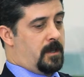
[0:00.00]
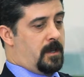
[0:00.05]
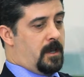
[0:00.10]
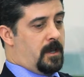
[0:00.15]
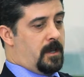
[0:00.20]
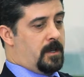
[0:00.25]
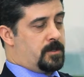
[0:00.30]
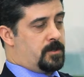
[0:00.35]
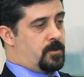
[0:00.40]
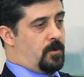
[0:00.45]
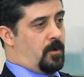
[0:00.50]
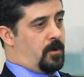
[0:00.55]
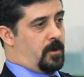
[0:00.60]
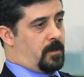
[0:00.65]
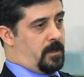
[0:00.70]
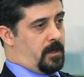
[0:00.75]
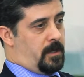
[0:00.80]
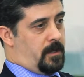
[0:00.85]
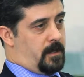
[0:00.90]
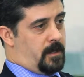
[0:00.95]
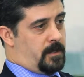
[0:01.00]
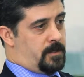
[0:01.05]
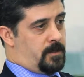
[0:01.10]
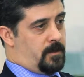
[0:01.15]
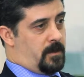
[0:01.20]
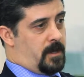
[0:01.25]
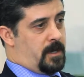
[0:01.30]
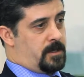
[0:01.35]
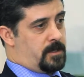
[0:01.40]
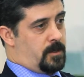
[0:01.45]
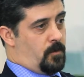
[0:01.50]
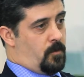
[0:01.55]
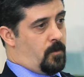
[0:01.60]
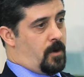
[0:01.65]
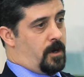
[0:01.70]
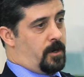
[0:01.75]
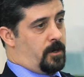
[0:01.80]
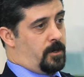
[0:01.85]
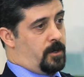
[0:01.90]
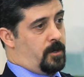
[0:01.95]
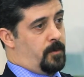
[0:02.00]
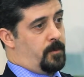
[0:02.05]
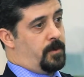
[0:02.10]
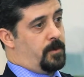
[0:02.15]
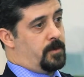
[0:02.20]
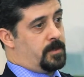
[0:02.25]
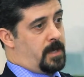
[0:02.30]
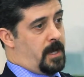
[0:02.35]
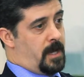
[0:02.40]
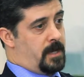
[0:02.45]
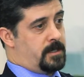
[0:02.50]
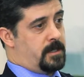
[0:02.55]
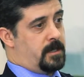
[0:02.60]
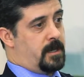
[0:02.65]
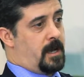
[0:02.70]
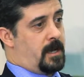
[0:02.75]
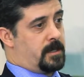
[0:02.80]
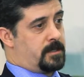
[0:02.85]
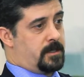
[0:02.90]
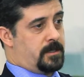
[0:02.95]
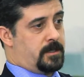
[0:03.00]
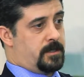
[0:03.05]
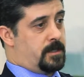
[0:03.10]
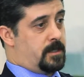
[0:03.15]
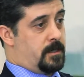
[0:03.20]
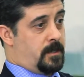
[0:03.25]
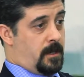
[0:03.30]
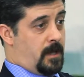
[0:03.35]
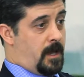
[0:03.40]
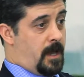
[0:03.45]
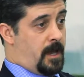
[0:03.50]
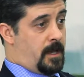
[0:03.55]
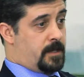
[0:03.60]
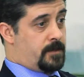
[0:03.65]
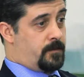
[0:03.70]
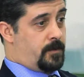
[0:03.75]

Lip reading: Historically, electrolyzing water to produce hydrogen, oxygen, and gas for